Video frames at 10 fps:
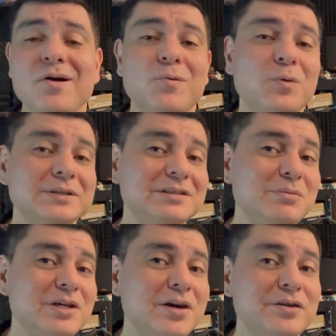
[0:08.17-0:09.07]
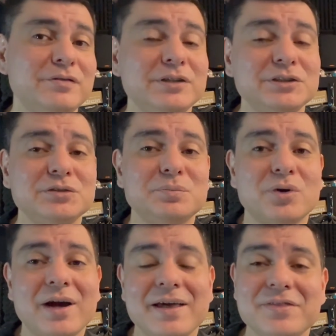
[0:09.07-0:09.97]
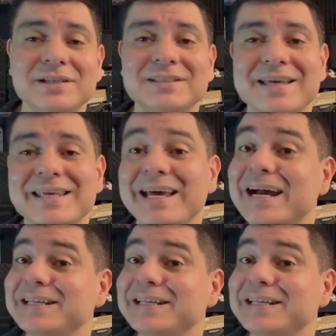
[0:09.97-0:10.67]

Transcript: what some of the other versions brought, things like that.